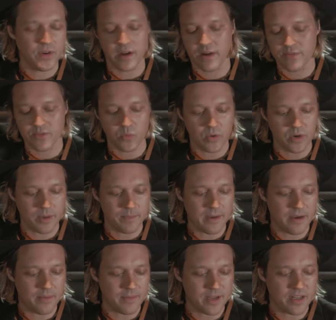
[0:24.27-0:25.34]
I don't have to worry
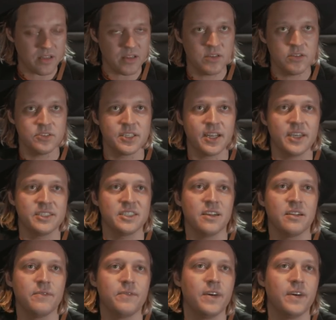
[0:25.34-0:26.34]
about my clothes catching on